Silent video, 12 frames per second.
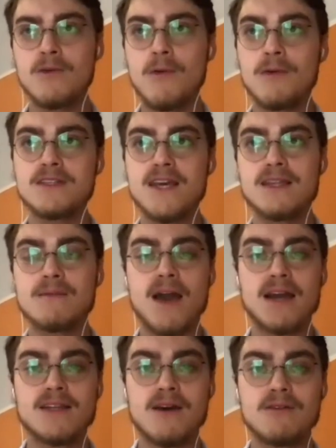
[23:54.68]
take them
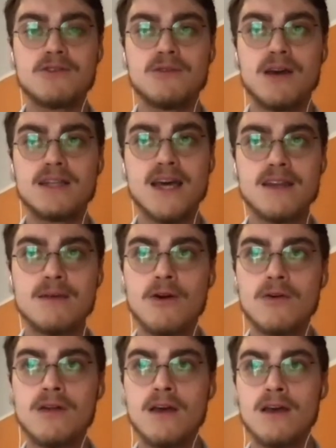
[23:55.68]
back down to attendee
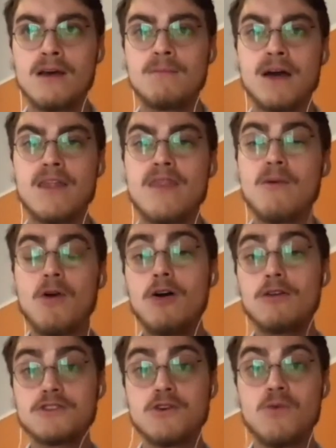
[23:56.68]
mode. But they were
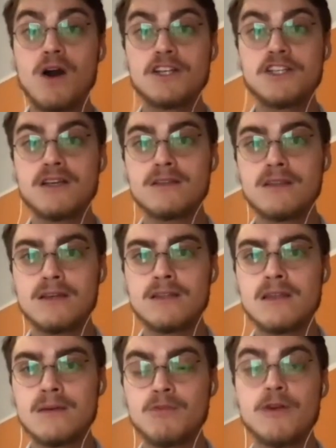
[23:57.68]
also watching
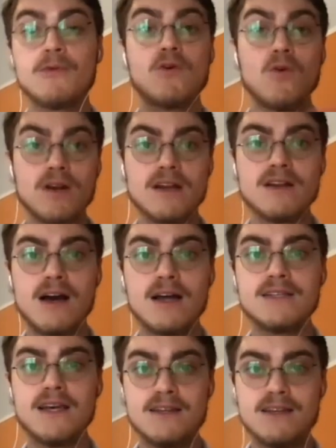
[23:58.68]
the pre-recorded
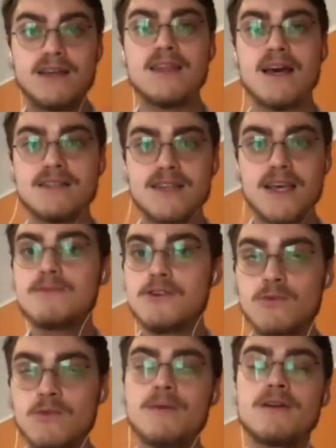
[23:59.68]
content in that same
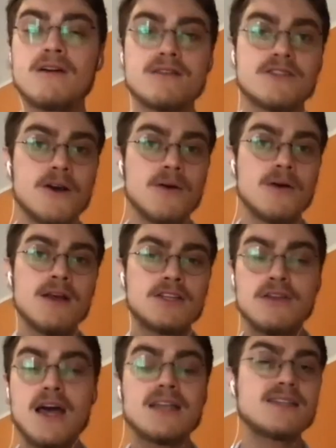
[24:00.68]
Zoom webinar. So
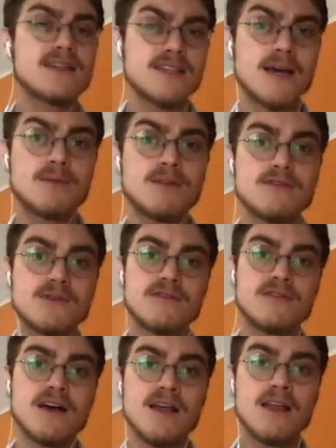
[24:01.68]
that's an example of sort of
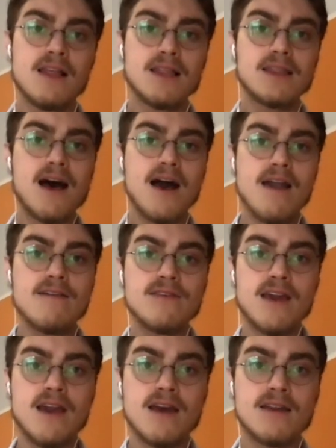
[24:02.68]
a live
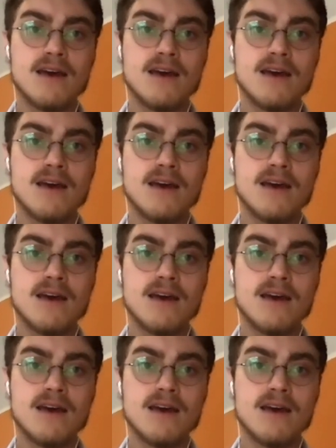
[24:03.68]
and